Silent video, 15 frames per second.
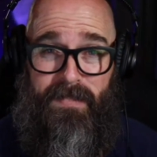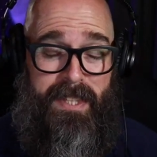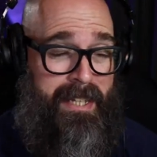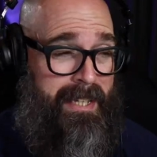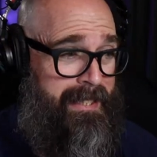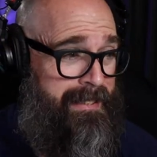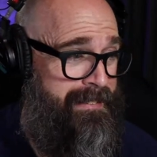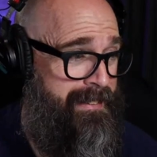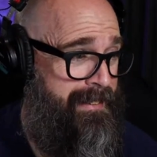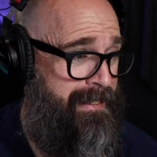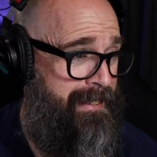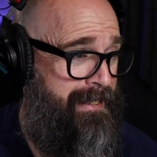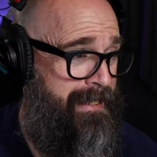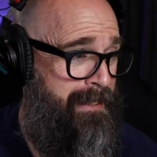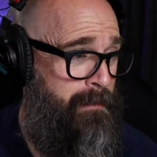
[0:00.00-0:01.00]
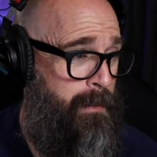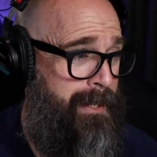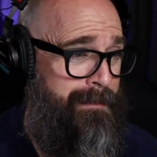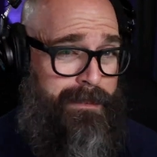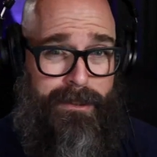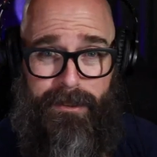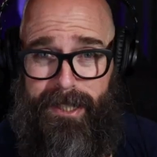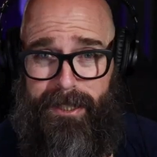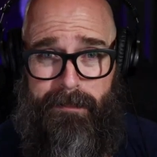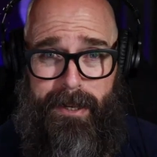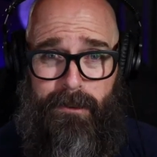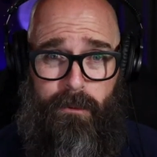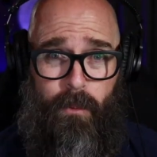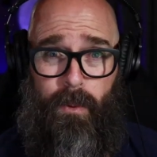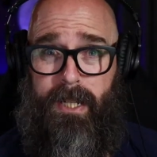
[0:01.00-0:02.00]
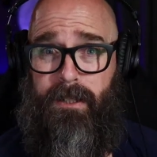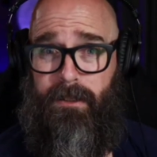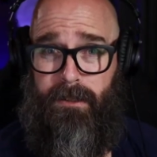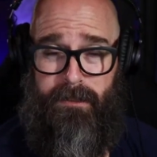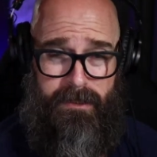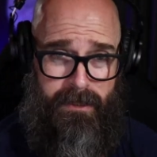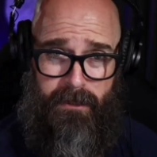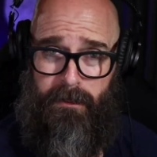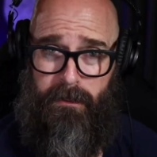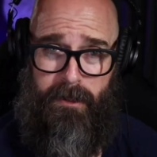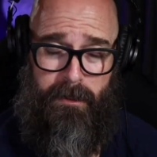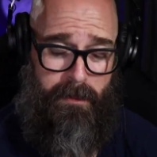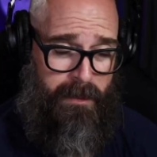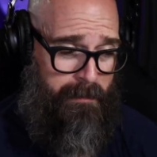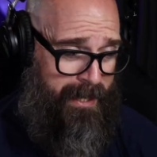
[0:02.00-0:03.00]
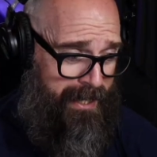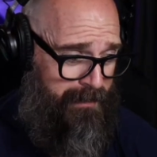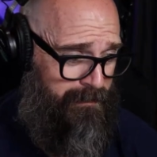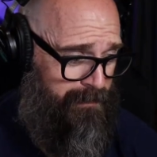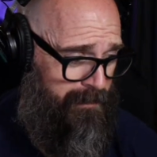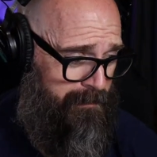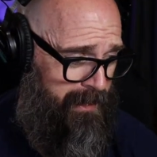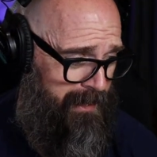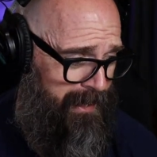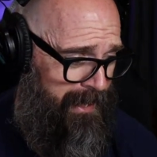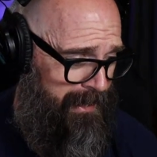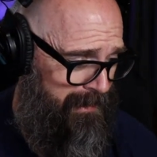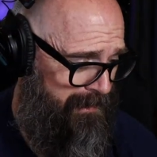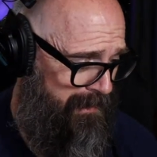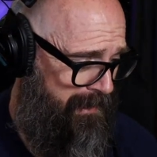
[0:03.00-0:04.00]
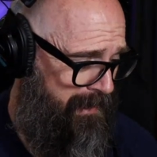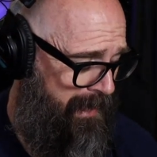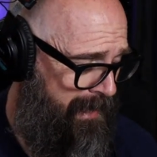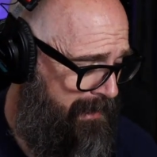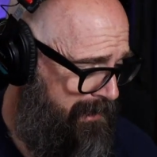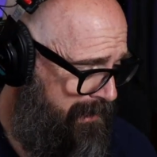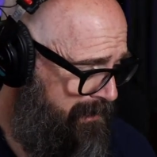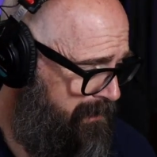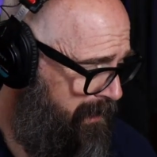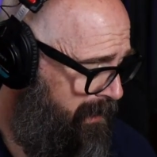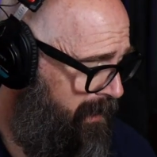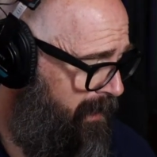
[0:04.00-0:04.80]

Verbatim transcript: and uh, and whatever you think about Winger, you know the the band from the '80s and the '90s,